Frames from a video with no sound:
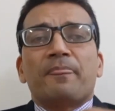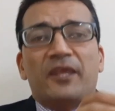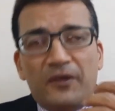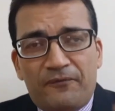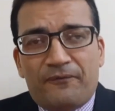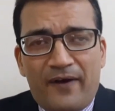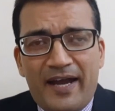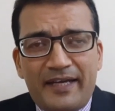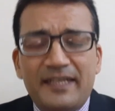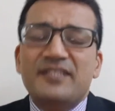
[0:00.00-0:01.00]
he
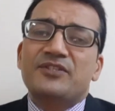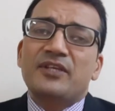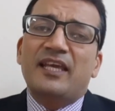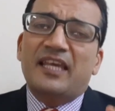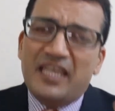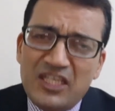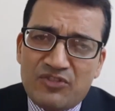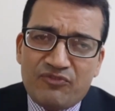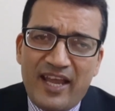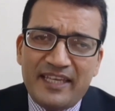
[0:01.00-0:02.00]
fights, he's
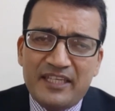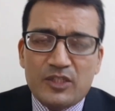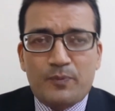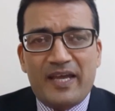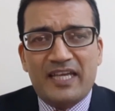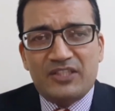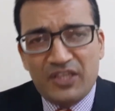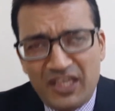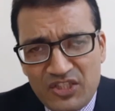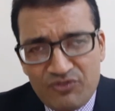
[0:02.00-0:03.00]
trying his best,
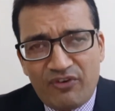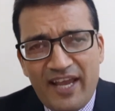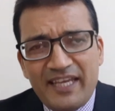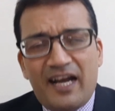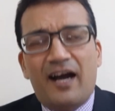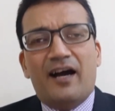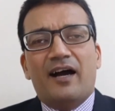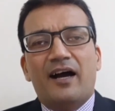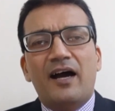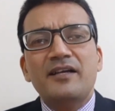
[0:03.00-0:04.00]
he's trying
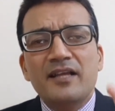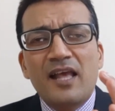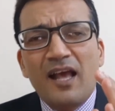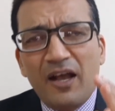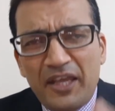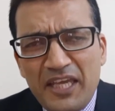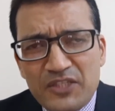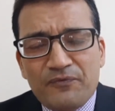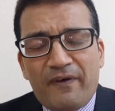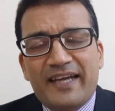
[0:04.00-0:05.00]
hard, he's
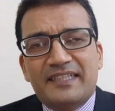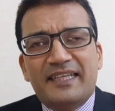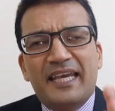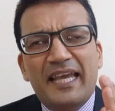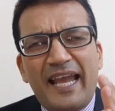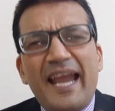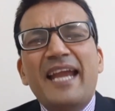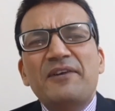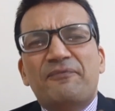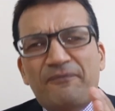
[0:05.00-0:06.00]
fighting,
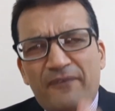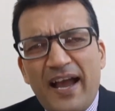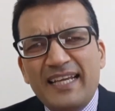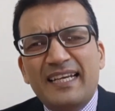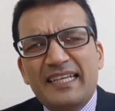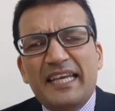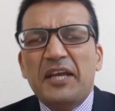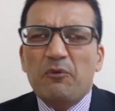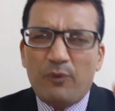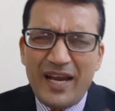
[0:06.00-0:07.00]
and finally,
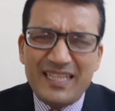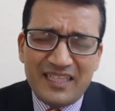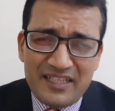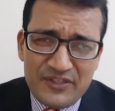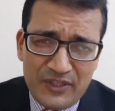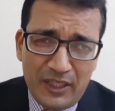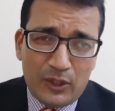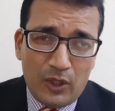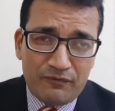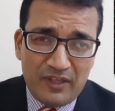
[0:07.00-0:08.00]
when the result
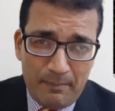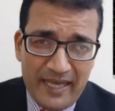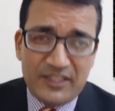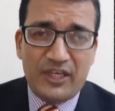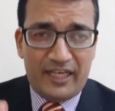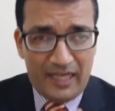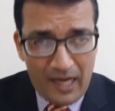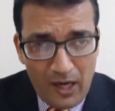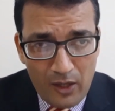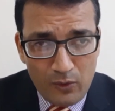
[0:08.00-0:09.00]
of the match
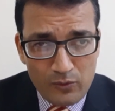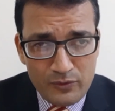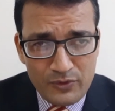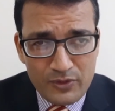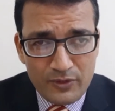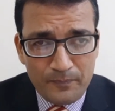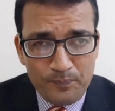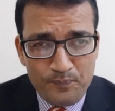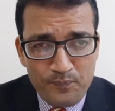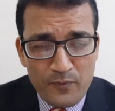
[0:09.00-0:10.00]
announced,
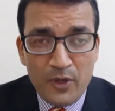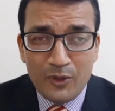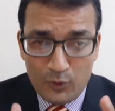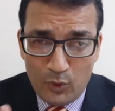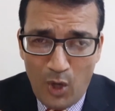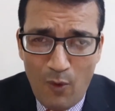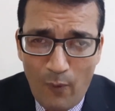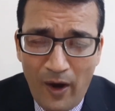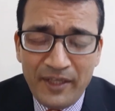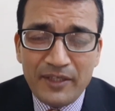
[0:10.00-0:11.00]
You know
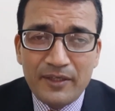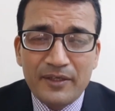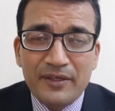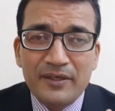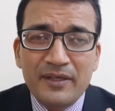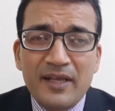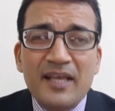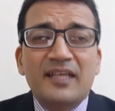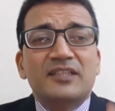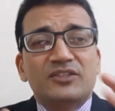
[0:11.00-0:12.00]
what?
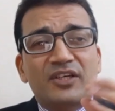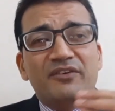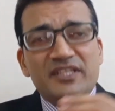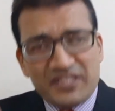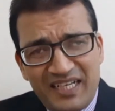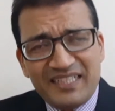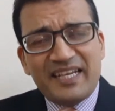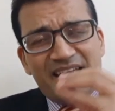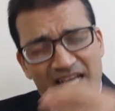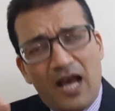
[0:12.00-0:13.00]
The result
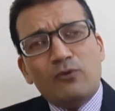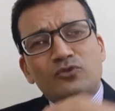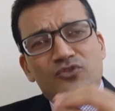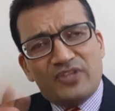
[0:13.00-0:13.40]
announced